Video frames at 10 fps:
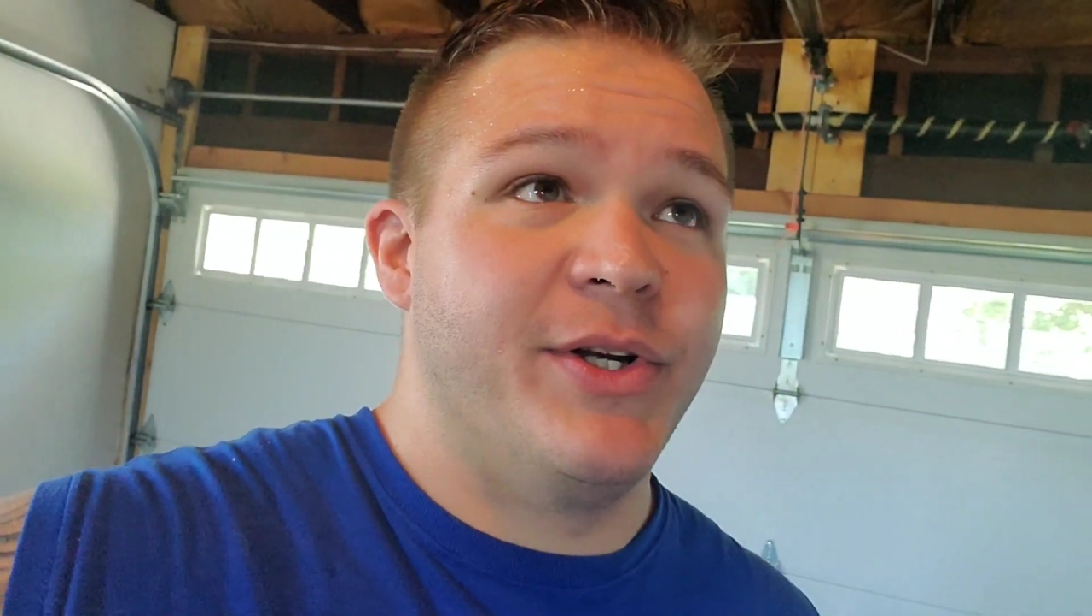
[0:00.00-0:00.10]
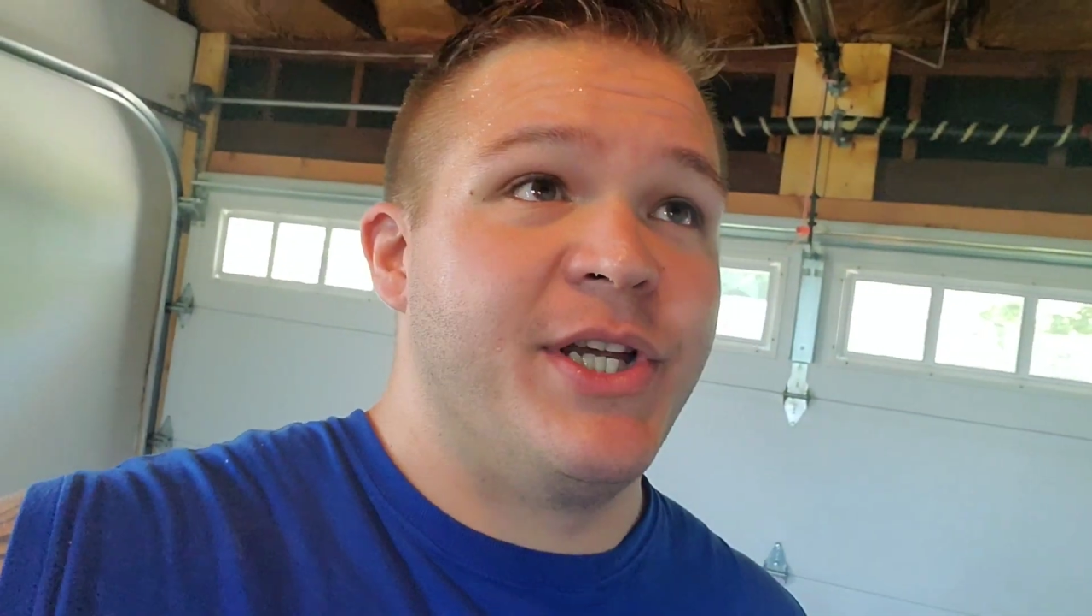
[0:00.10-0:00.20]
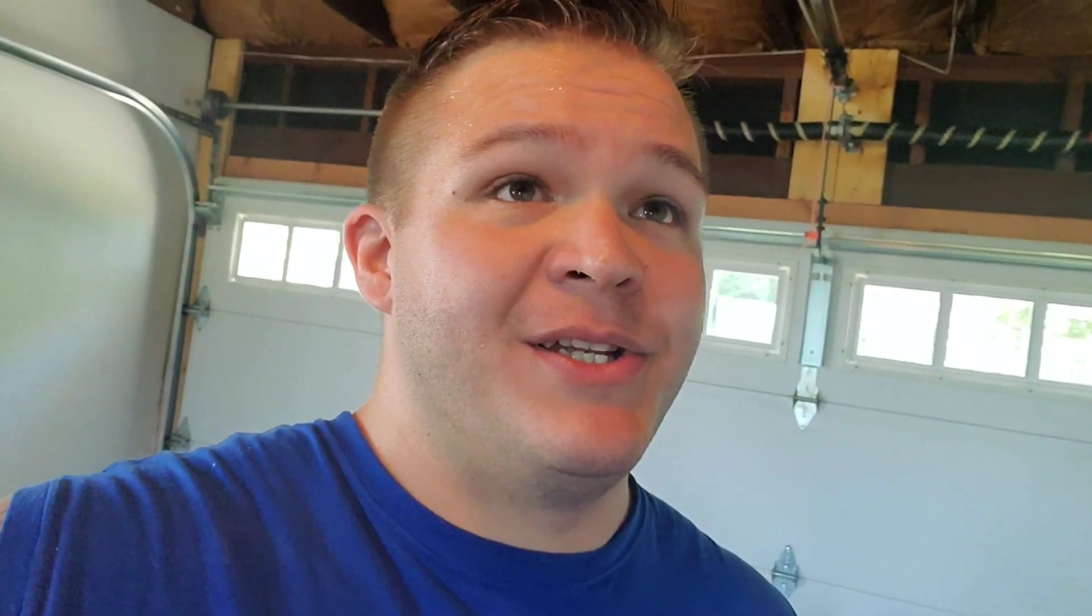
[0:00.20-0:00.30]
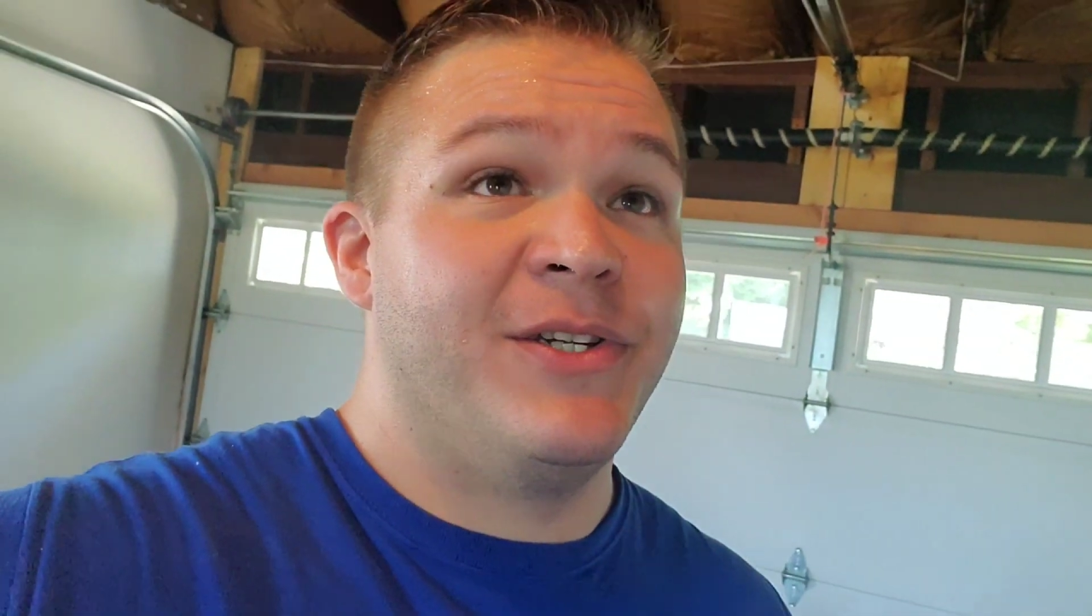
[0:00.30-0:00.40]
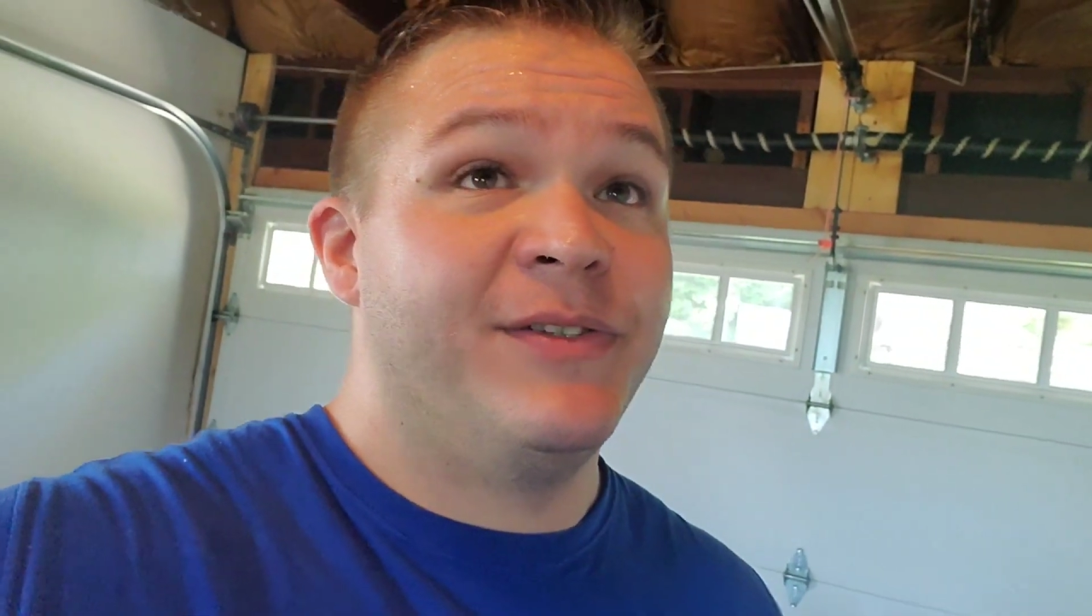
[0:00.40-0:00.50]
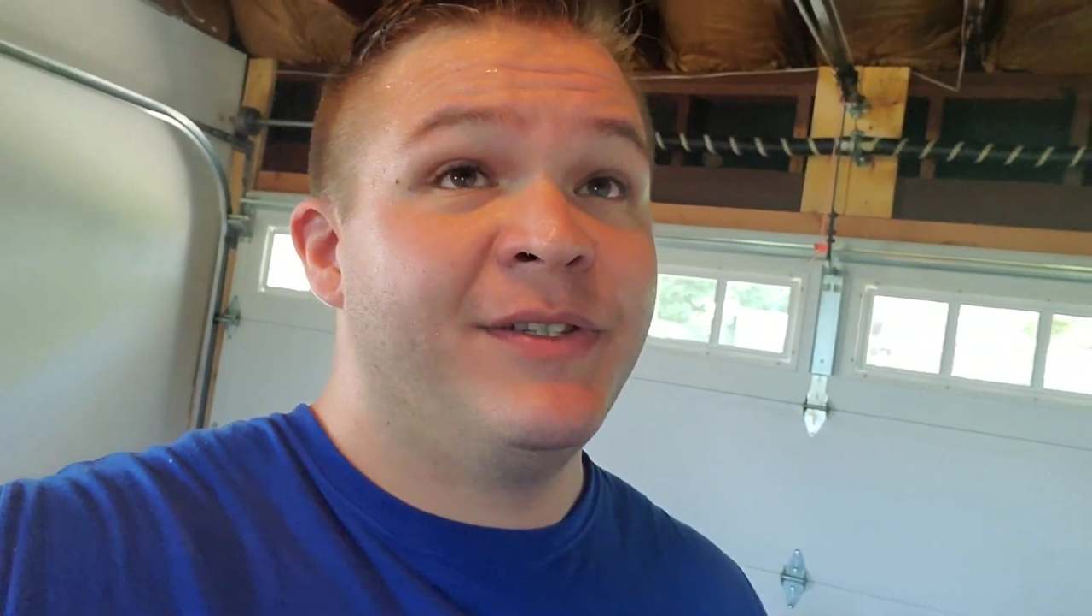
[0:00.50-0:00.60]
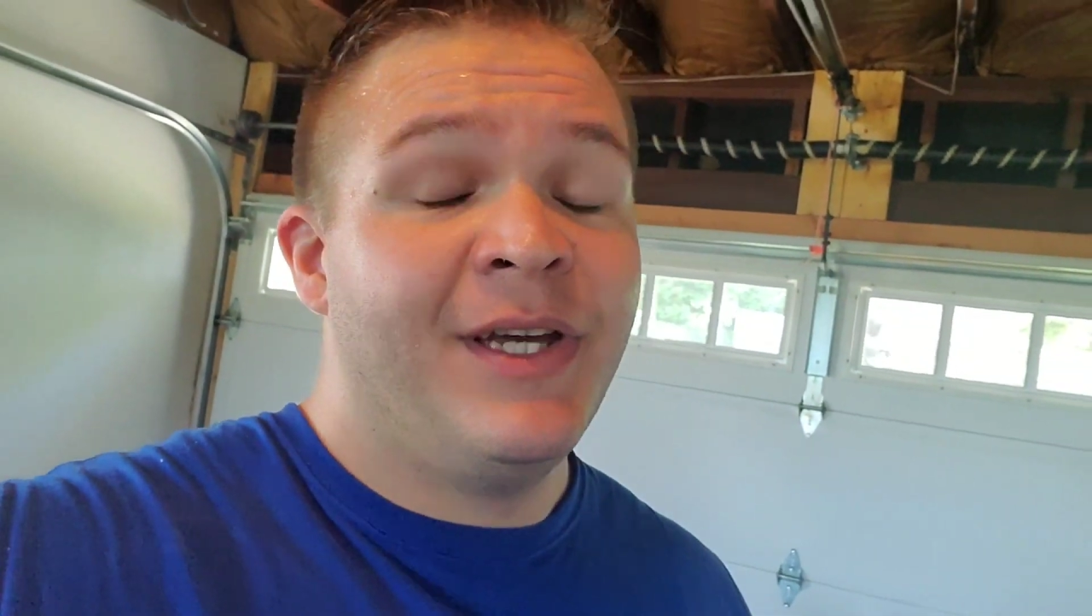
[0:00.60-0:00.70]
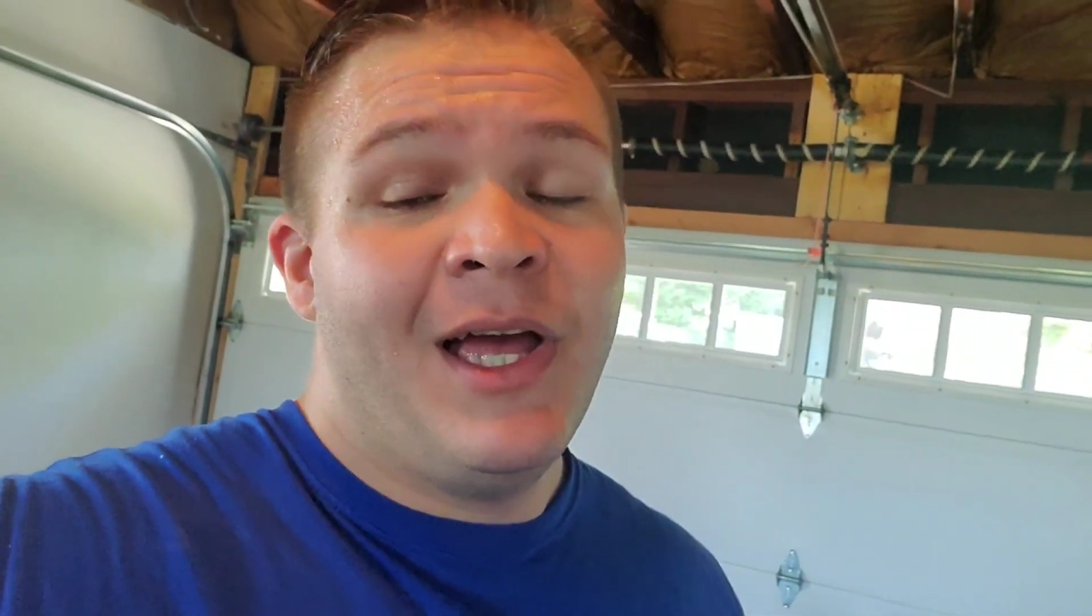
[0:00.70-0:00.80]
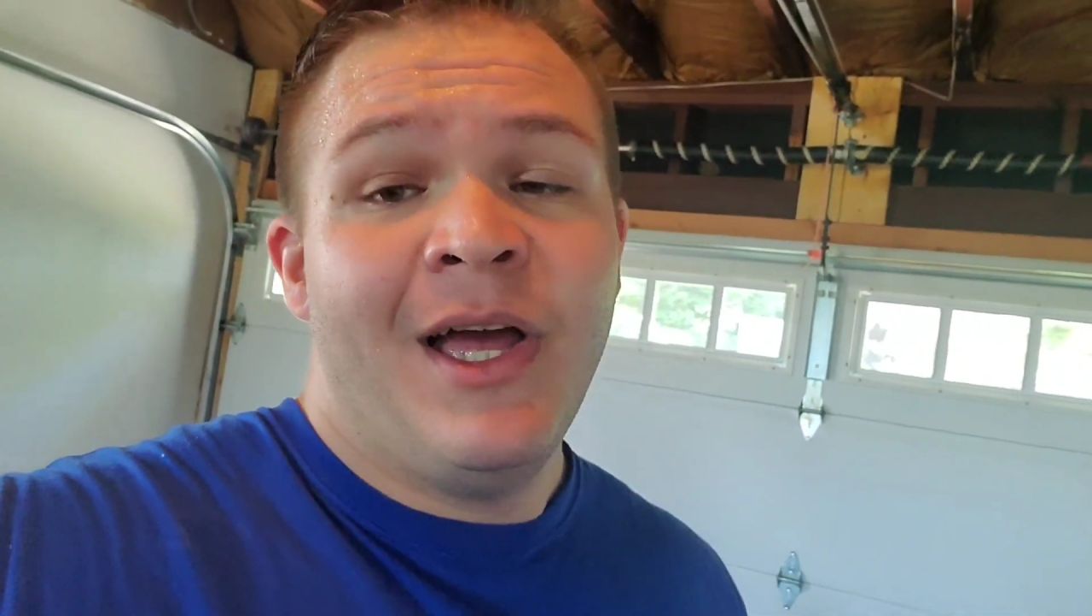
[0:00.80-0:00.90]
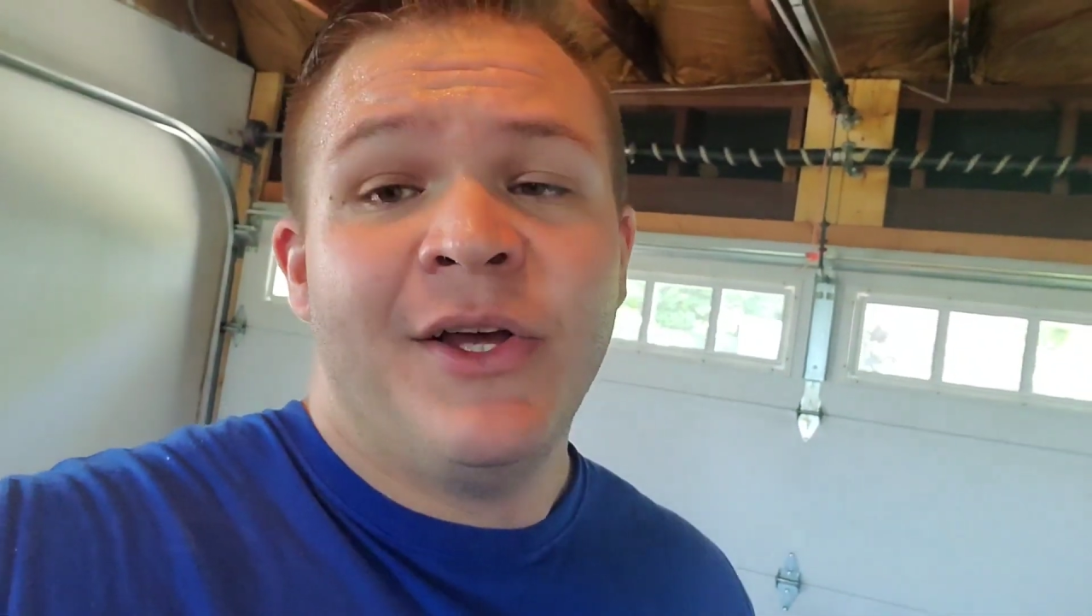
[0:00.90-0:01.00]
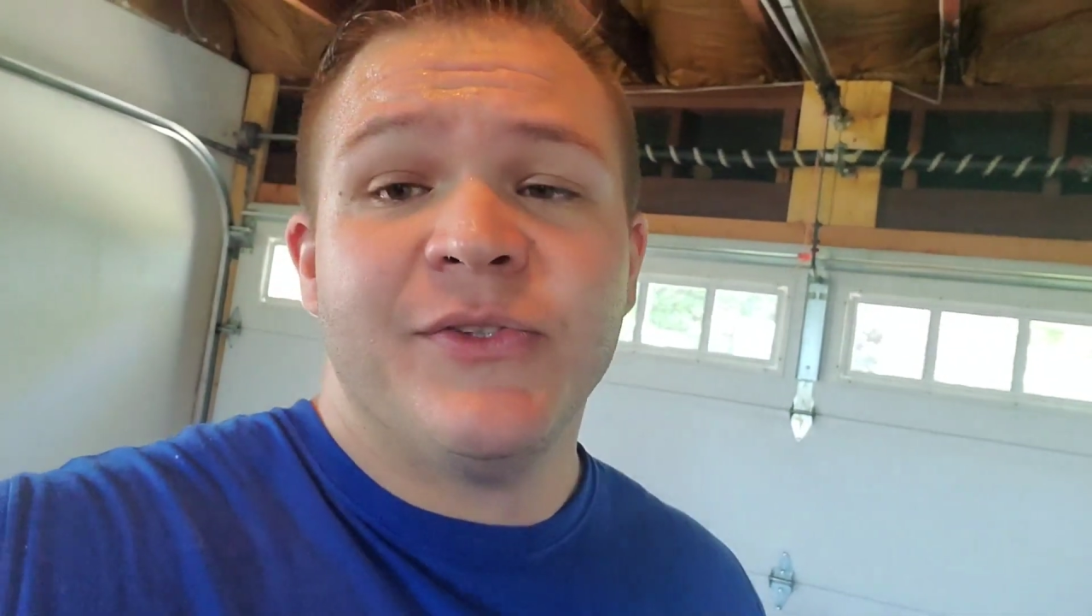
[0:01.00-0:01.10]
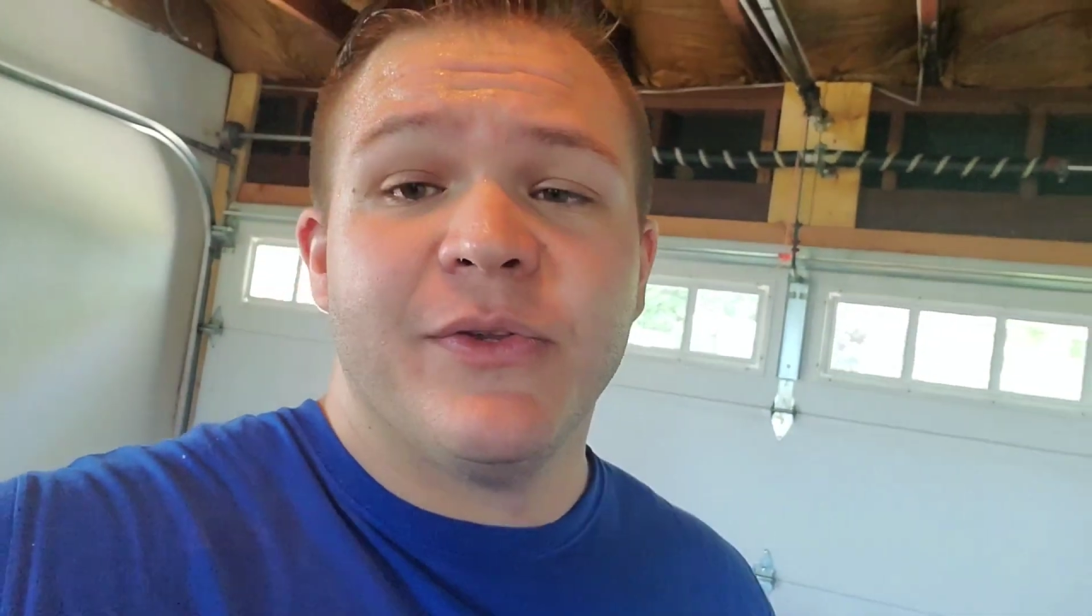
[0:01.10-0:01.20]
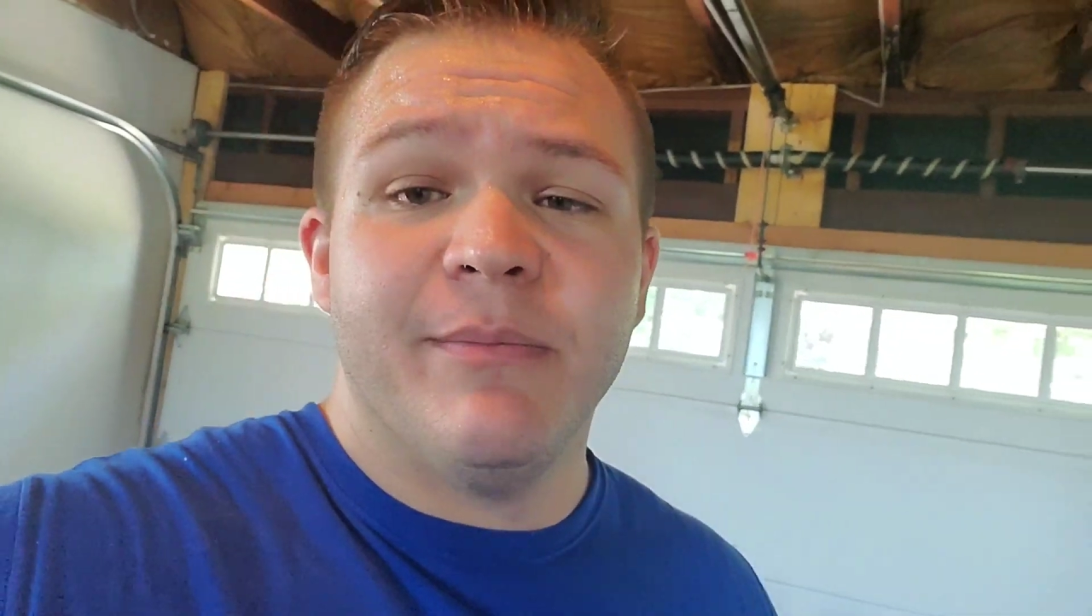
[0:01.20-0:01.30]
changes. So the